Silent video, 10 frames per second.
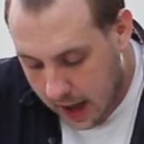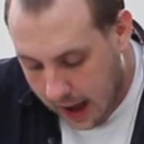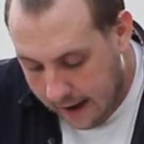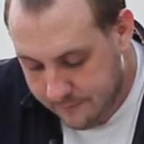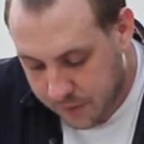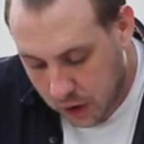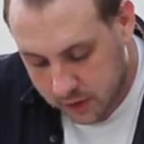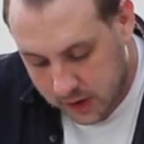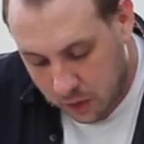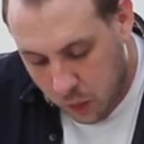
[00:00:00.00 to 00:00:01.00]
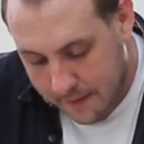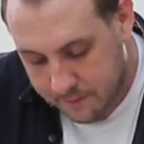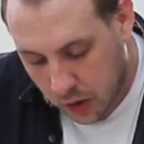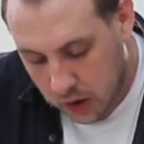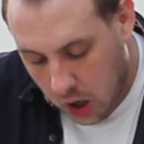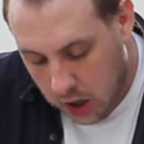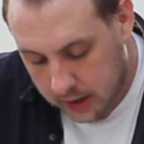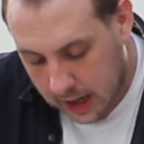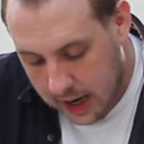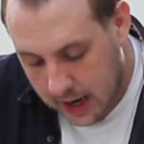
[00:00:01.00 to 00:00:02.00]
At first he wept for a
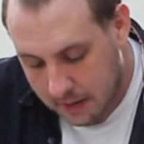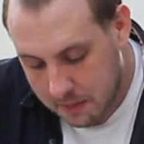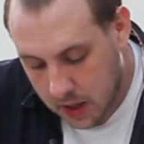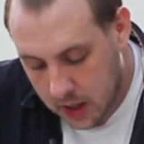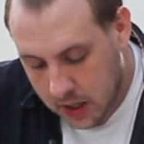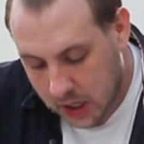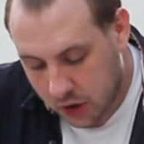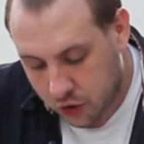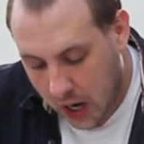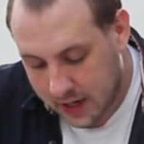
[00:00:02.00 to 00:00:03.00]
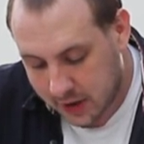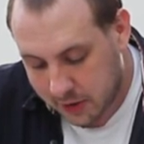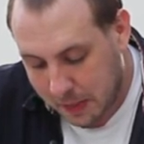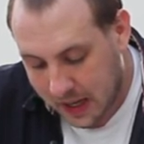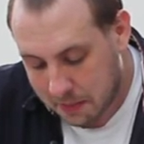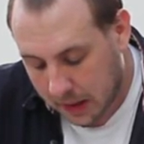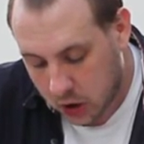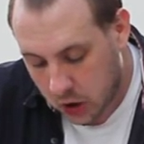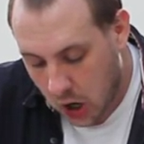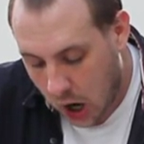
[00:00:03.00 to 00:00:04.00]
long time. He tried to speak, but
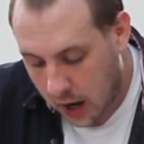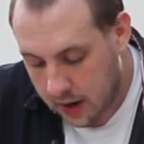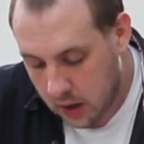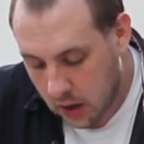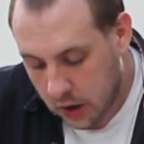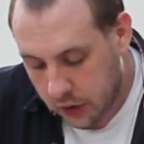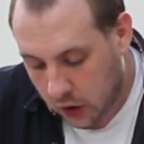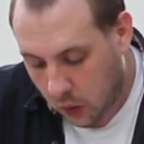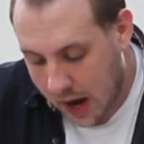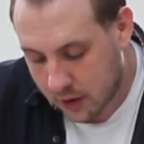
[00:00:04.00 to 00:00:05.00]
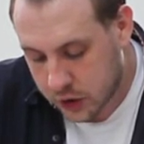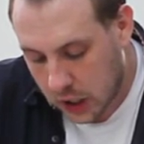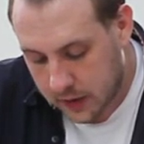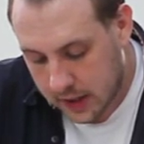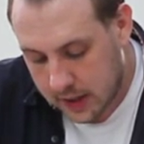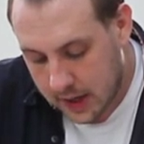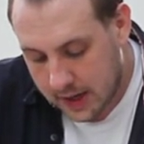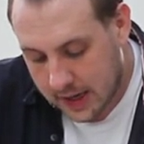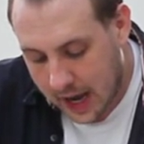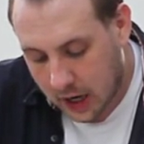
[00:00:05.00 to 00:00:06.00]
could not. The crowd shouted,
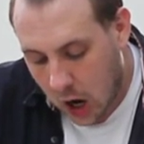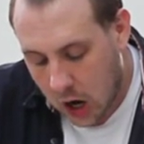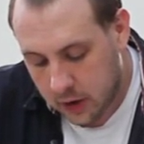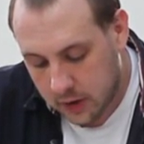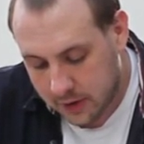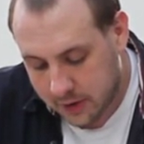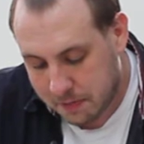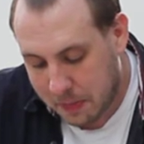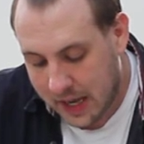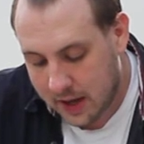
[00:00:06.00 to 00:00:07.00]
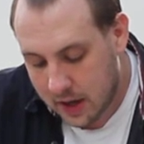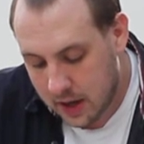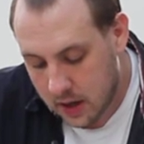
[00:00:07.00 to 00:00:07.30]
Take heart, speak!